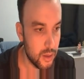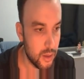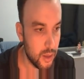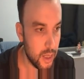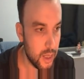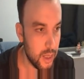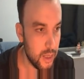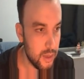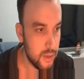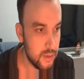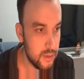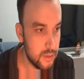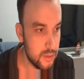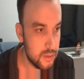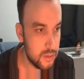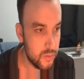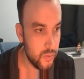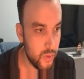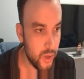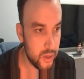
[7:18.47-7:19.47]
And
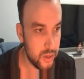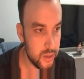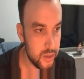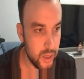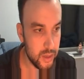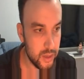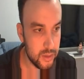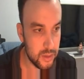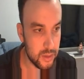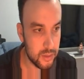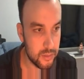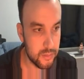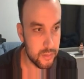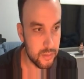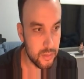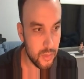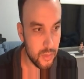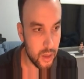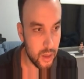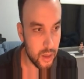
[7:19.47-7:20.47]
we are creating
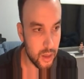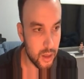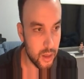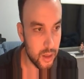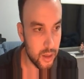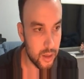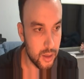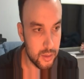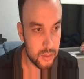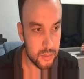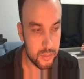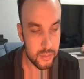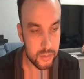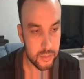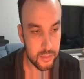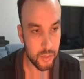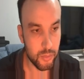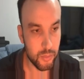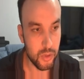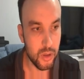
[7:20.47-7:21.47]

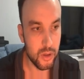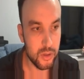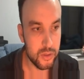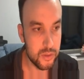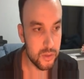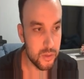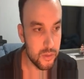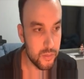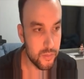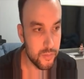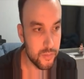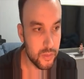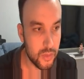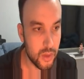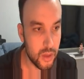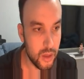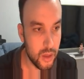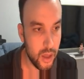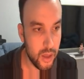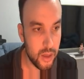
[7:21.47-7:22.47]
the plot.
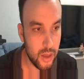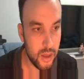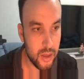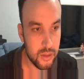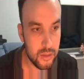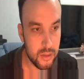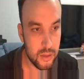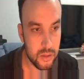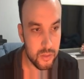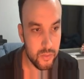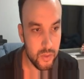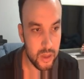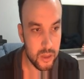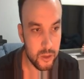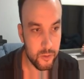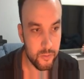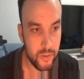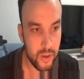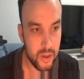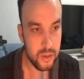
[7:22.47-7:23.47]
Again, we are
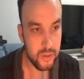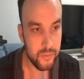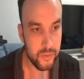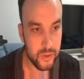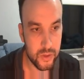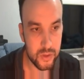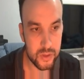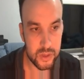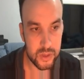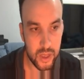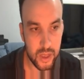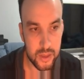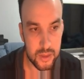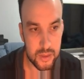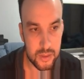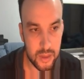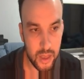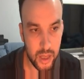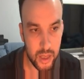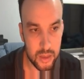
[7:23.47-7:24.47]
defining figure size
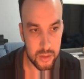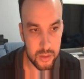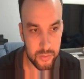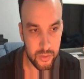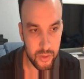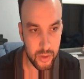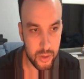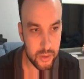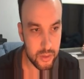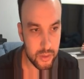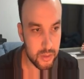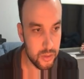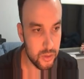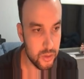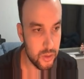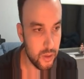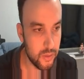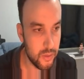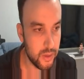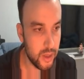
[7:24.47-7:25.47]
84. You
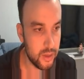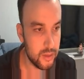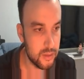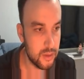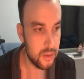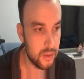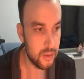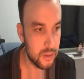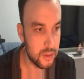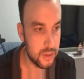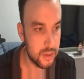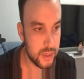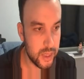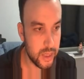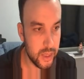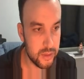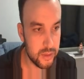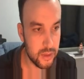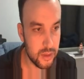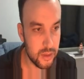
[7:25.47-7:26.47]
know that the
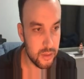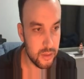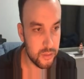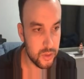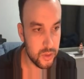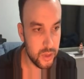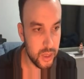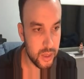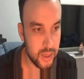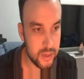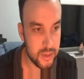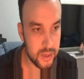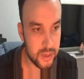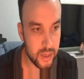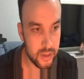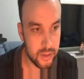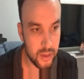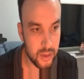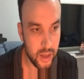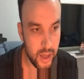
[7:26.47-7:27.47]
scatter, to create a
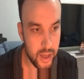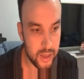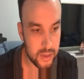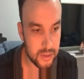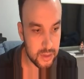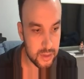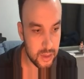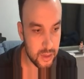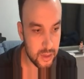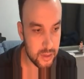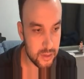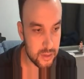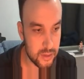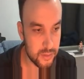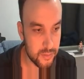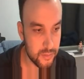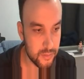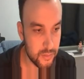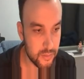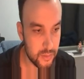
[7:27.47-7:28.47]
scatter, x is
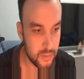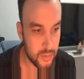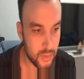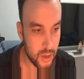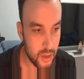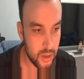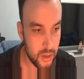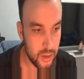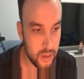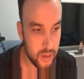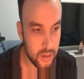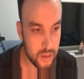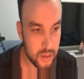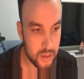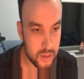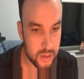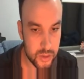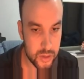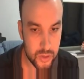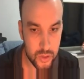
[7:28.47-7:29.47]
here
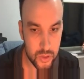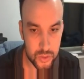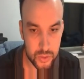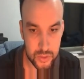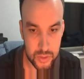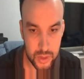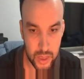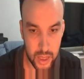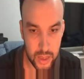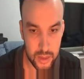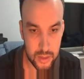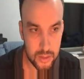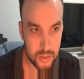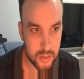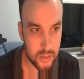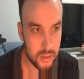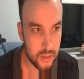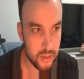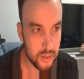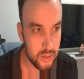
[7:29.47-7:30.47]
0 to 10.
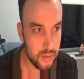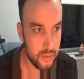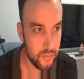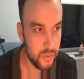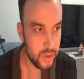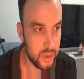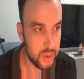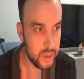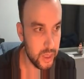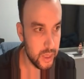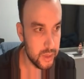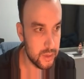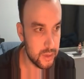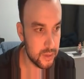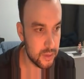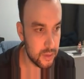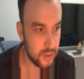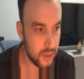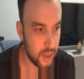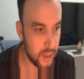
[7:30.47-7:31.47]
We created
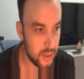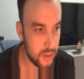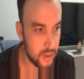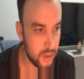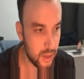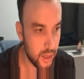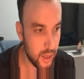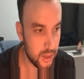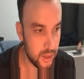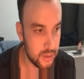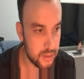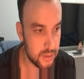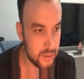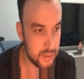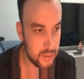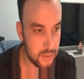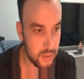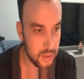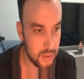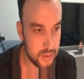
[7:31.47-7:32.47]
x,
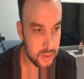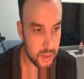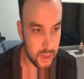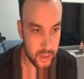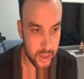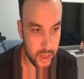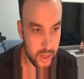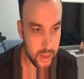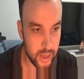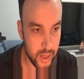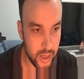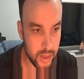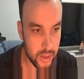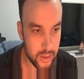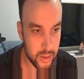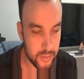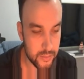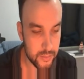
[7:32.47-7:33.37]
it's an array.